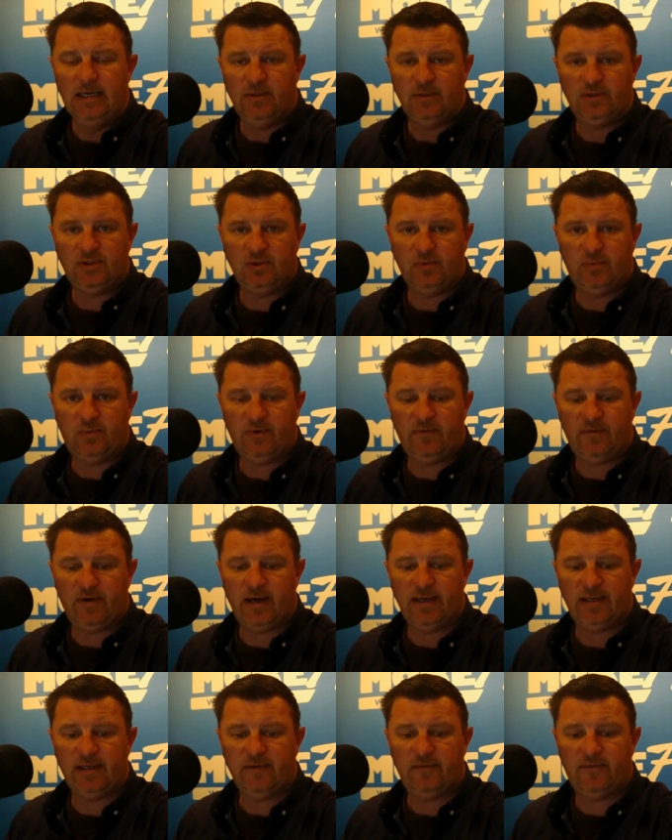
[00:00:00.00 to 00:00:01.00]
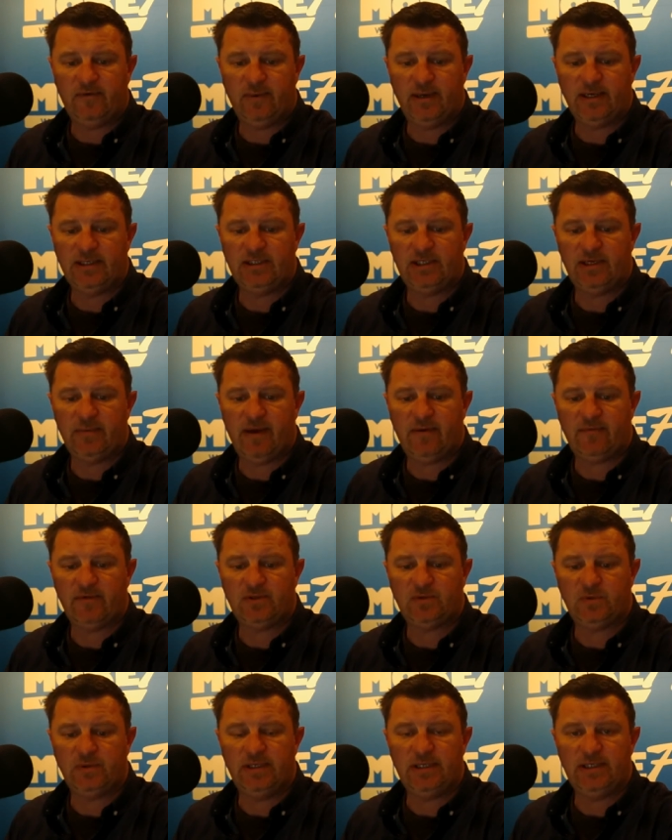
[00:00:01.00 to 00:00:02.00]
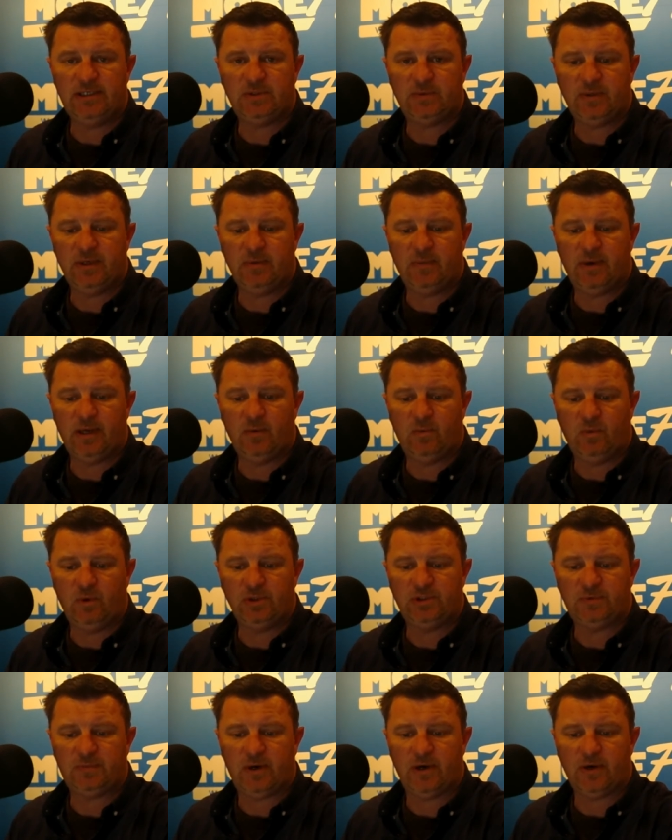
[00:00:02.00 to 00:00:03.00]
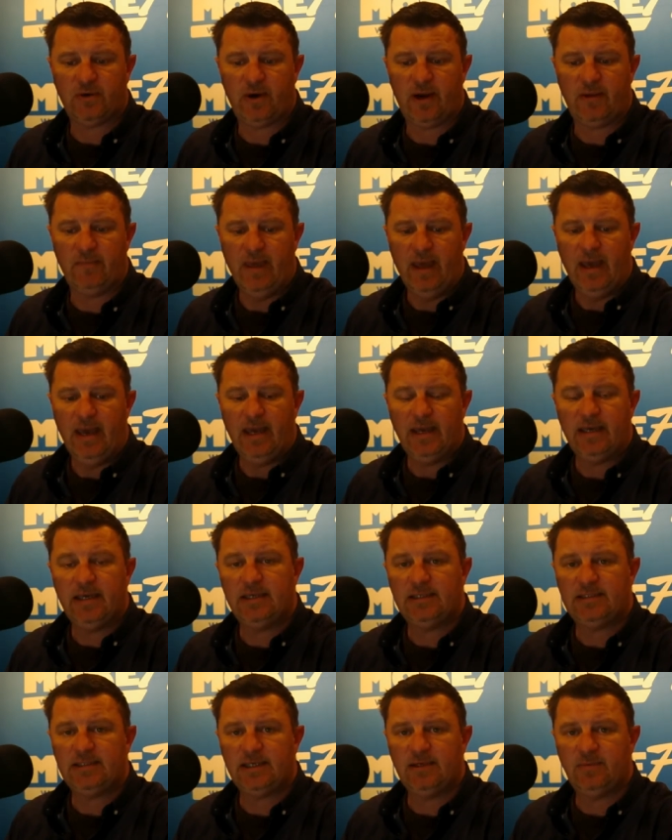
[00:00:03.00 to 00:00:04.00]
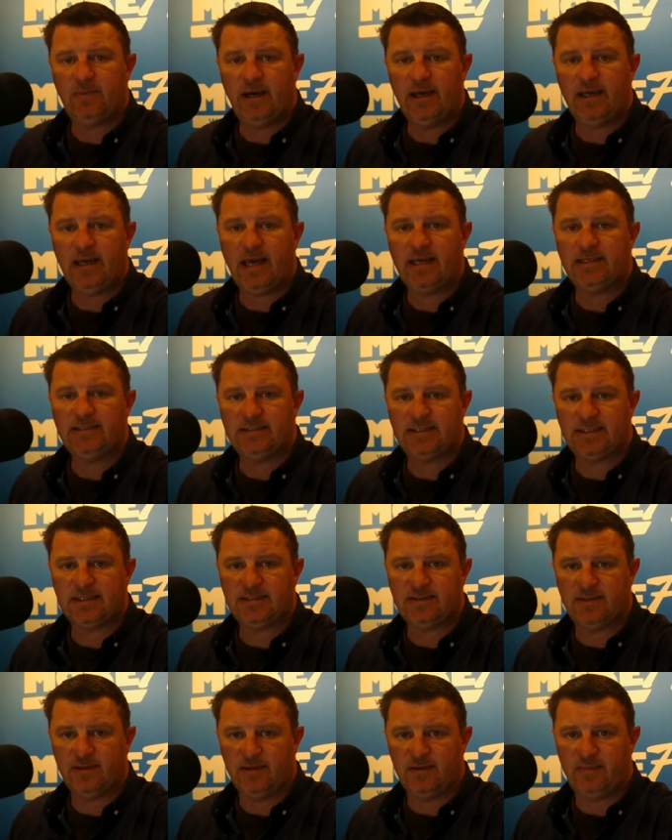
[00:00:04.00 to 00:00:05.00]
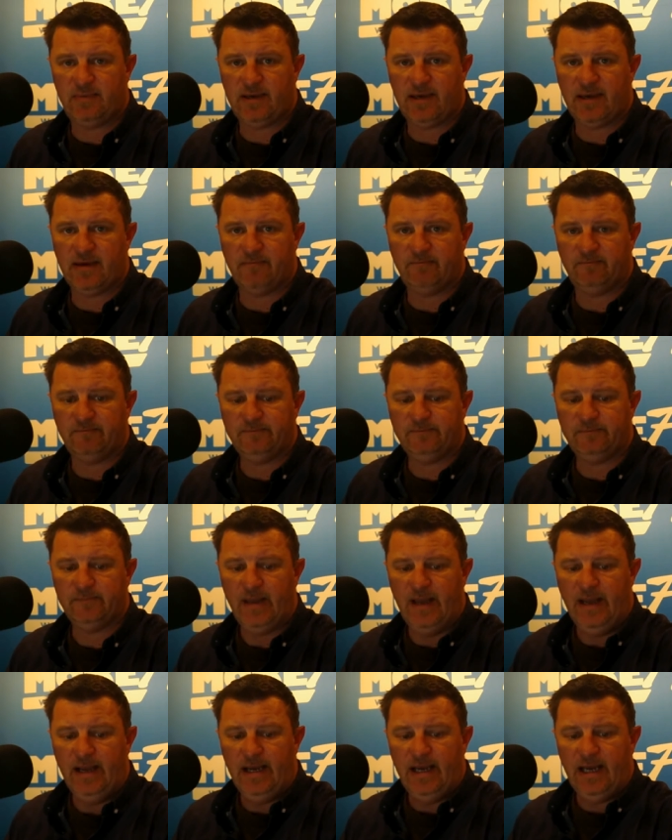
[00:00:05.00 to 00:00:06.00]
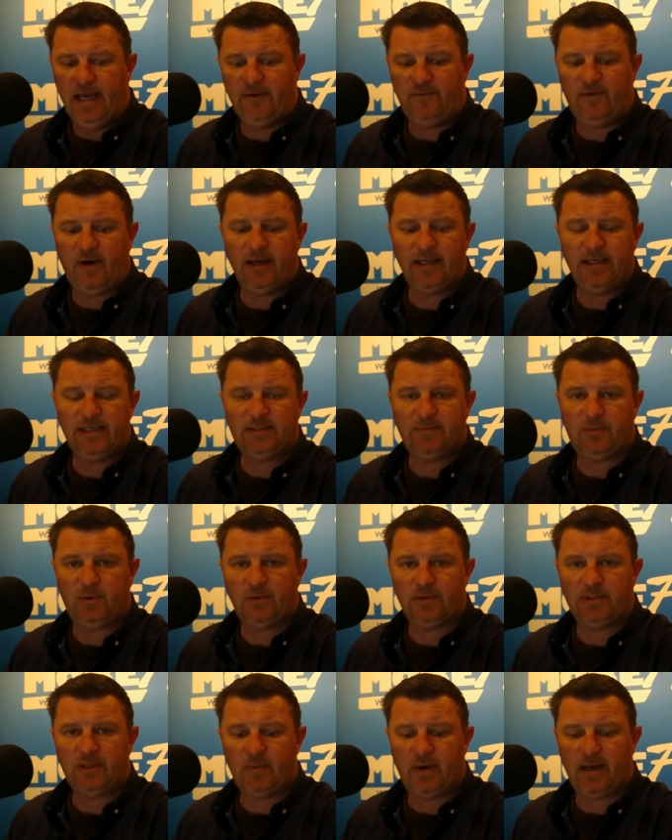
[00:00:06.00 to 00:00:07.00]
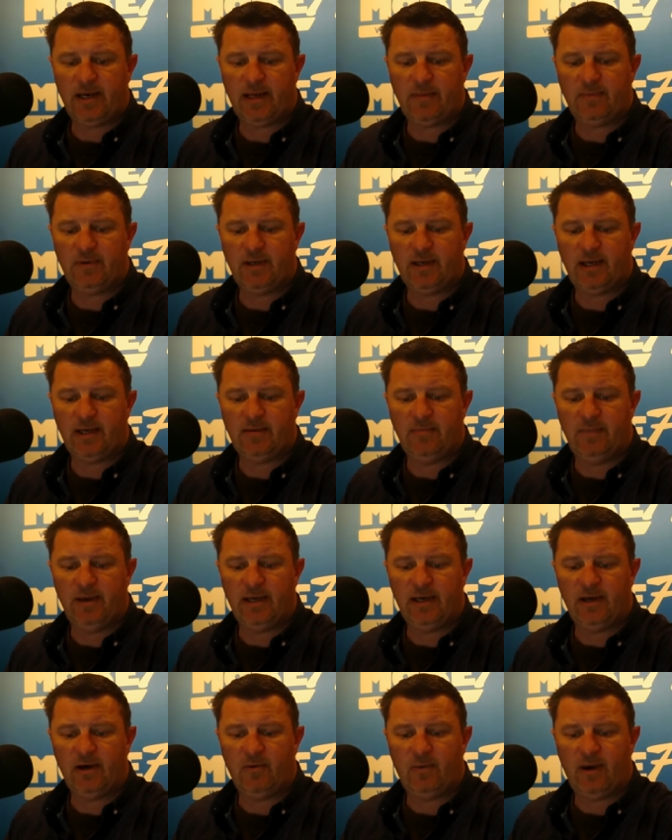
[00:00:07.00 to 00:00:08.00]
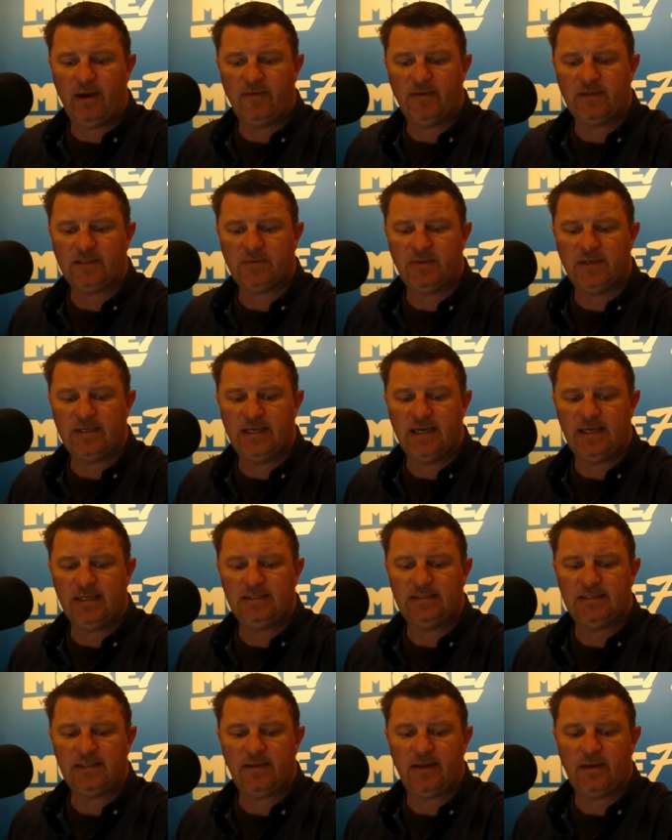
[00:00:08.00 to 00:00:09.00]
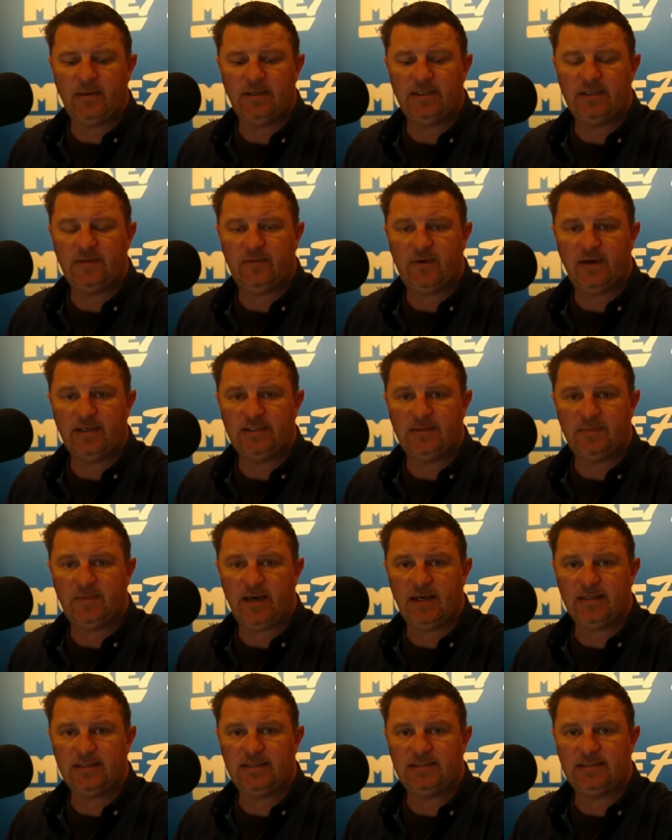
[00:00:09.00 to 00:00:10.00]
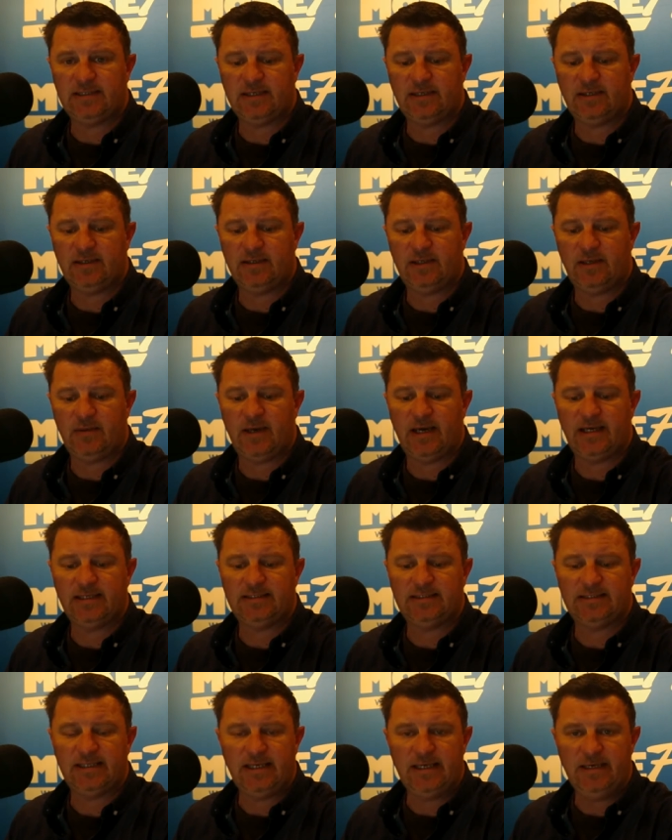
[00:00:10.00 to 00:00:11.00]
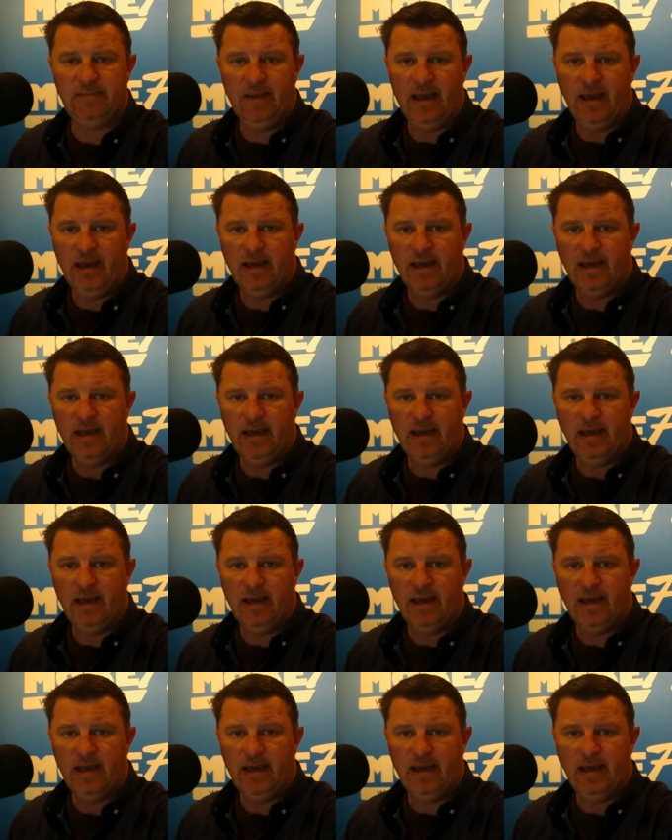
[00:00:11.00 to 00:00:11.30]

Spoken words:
which will provide information about the 2021 awards program and gets underway at 6:30pm. And finally in sport, the Wairarapa United men are away this weekend. They'll head to Fraser Park to take on Lower Hutt City.